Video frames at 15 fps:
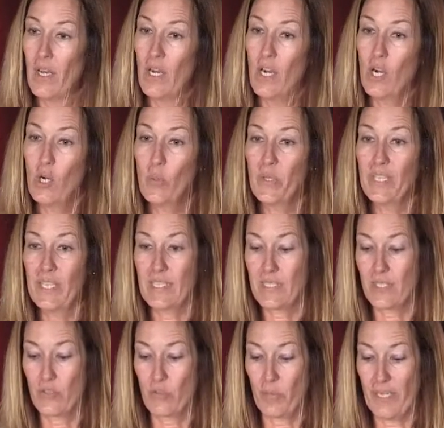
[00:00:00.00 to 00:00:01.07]

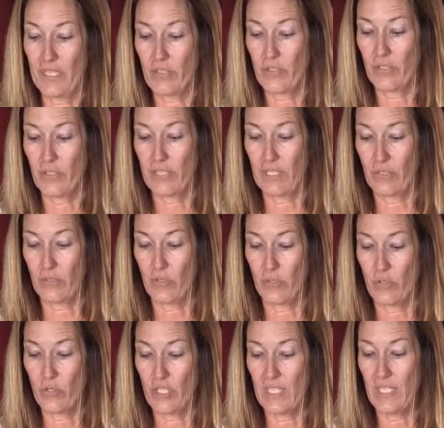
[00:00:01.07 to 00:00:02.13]
OES Director
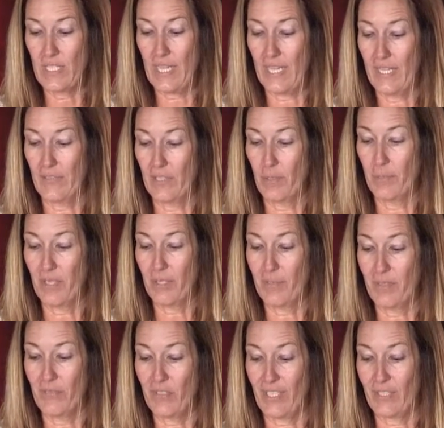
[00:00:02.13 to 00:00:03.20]
Ghilarducci and the
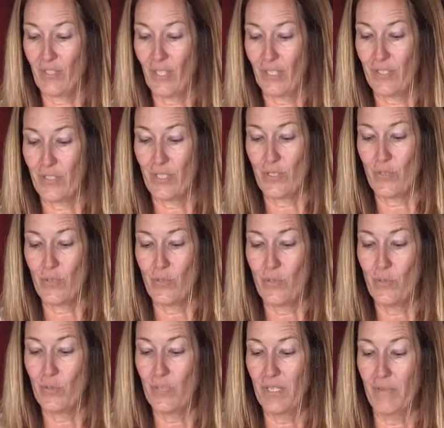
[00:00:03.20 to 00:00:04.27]
Department of Technology's
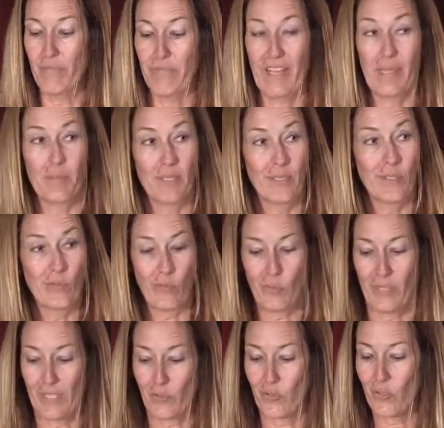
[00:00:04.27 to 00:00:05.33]
new fabulous
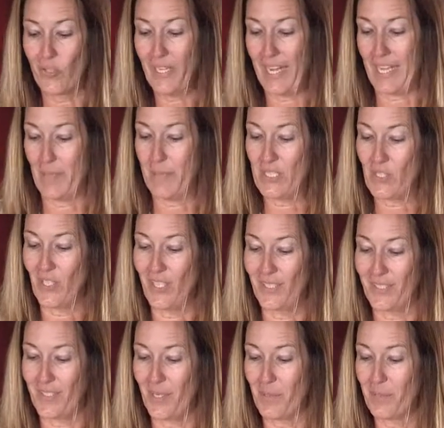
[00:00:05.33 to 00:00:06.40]
director, Amy
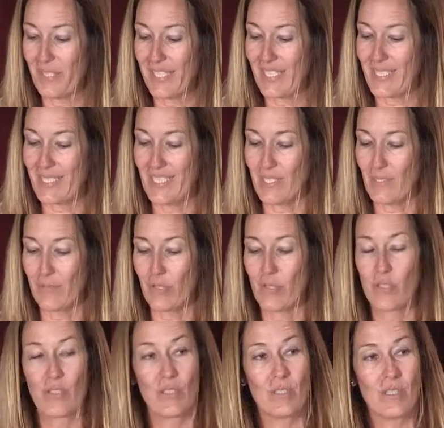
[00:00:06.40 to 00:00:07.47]
Tong, are bringing a sense of
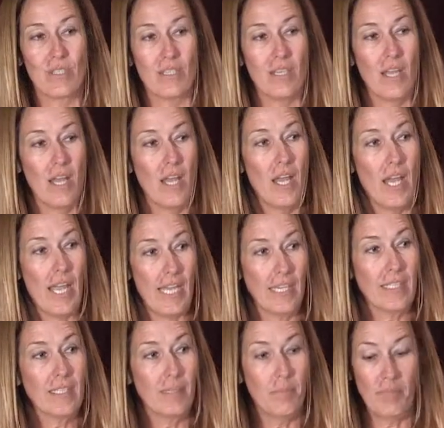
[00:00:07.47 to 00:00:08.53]
urgency
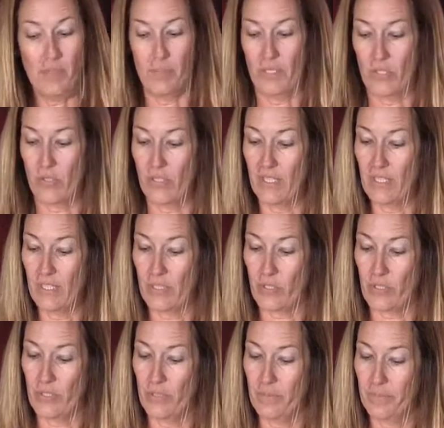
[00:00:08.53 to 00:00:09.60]
and commitment to the
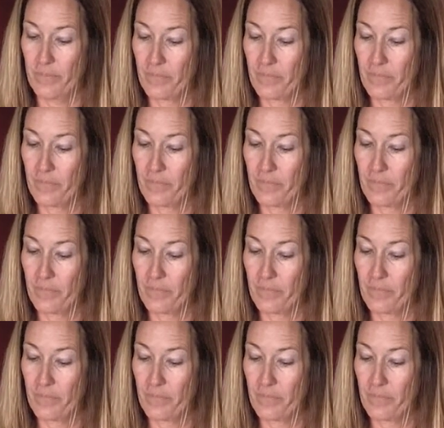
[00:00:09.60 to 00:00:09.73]
issue.